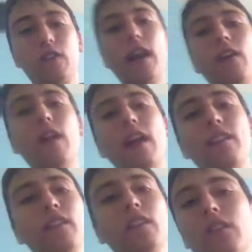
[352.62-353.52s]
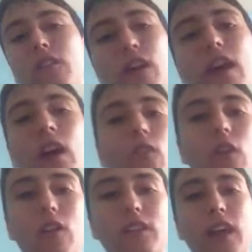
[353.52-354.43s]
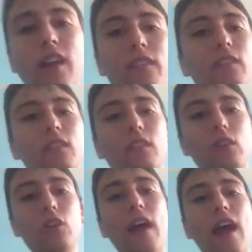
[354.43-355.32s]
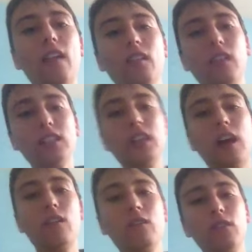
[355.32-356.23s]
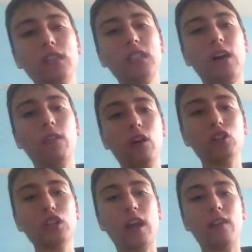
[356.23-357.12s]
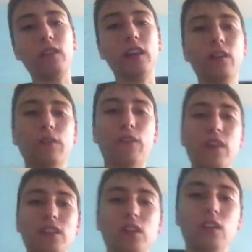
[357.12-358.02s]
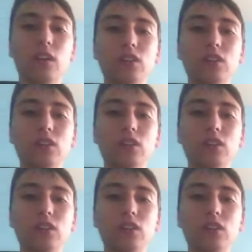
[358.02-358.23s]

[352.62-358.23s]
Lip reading: Great win. Great overall day. Who dat? Let's go. We still have a little shot. We need a root for Minnesota to